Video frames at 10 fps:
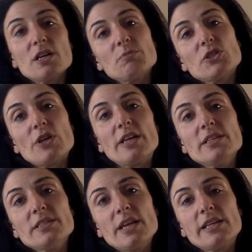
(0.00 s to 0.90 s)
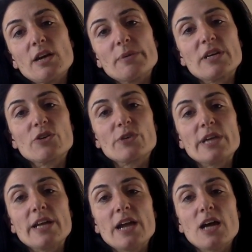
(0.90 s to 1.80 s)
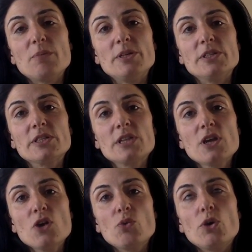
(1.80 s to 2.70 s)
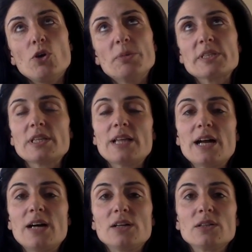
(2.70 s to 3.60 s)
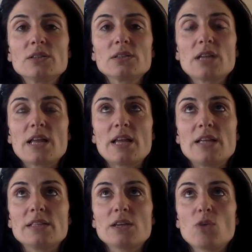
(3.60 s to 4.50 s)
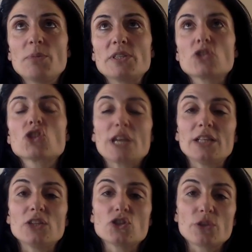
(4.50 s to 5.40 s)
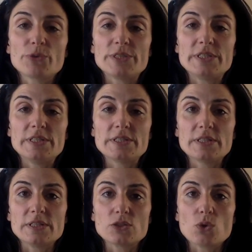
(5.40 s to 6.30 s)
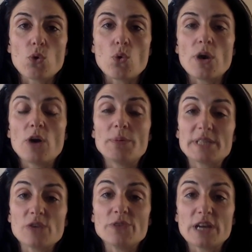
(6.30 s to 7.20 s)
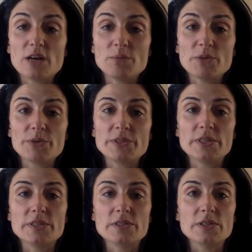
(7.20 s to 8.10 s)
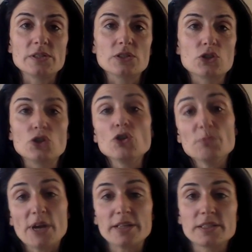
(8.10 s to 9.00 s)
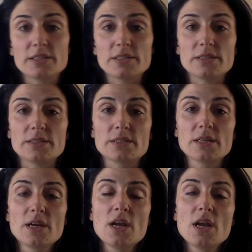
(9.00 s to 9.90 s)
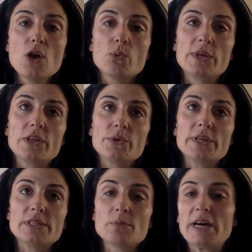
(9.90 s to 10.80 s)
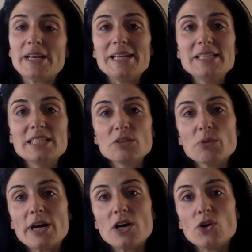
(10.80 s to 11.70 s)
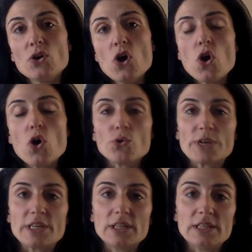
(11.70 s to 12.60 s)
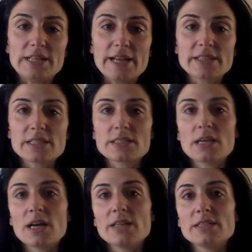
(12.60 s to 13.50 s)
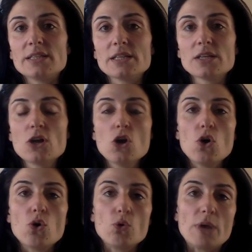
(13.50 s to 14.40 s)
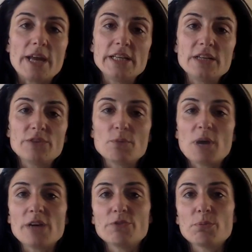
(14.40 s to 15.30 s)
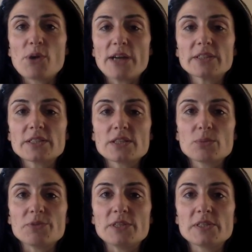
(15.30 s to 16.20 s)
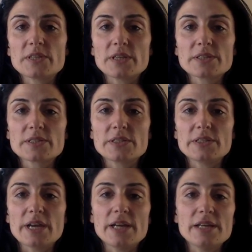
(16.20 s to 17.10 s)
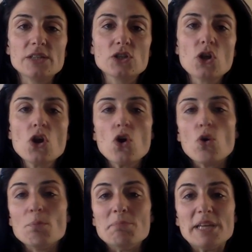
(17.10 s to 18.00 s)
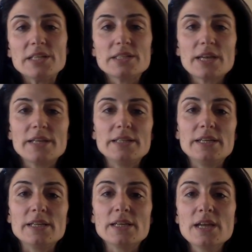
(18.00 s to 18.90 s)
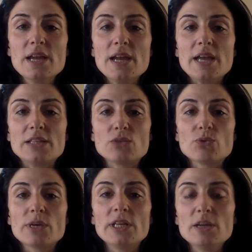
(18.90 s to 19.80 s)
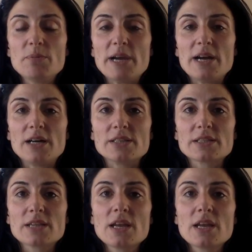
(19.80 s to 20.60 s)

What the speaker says: So understanding how we can create habits will help us allow and help us challenge the resistance or help us overcome the resistance to new practices, whether it's about eating well or regularly exercising or any of the mindful practices we've discussed to date or meditating. It's really about